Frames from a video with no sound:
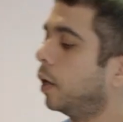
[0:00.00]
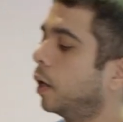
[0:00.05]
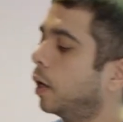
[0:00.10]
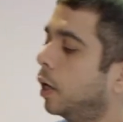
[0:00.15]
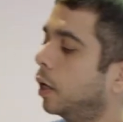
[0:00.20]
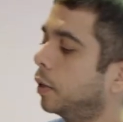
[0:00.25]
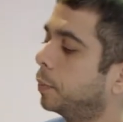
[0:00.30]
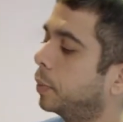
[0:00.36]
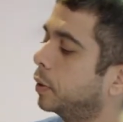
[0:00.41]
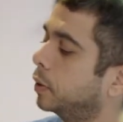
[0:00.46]

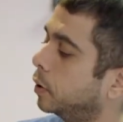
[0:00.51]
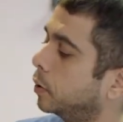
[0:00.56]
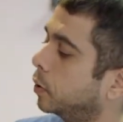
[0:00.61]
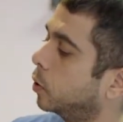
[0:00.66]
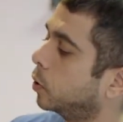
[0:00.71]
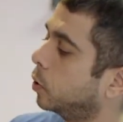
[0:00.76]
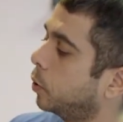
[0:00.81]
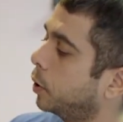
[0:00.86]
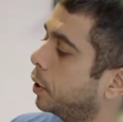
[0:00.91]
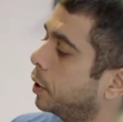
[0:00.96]
But the
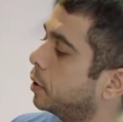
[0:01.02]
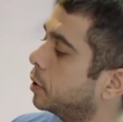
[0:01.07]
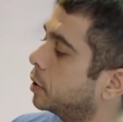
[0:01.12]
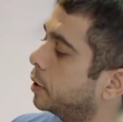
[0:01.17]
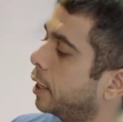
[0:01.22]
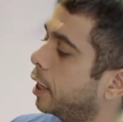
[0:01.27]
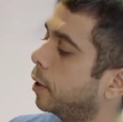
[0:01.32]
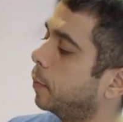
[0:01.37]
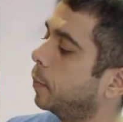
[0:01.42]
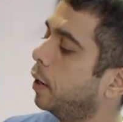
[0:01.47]
chlorine is
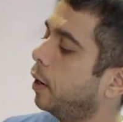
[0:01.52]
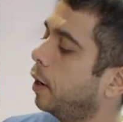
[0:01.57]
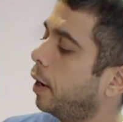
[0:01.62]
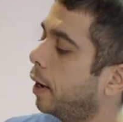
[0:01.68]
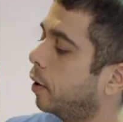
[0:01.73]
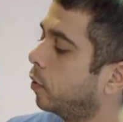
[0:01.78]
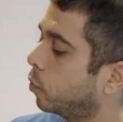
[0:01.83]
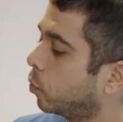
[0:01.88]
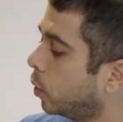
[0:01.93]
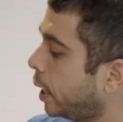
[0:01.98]
there.
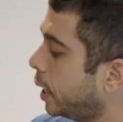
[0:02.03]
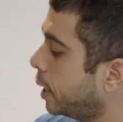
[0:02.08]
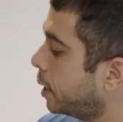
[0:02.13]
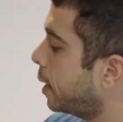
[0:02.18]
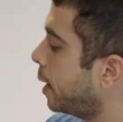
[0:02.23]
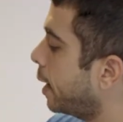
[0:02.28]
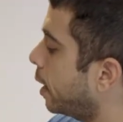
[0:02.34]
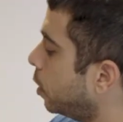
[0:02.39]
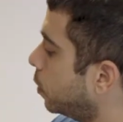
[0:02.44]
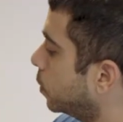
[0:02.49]
And right
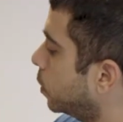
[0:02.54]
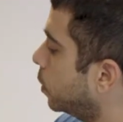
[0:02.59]
now,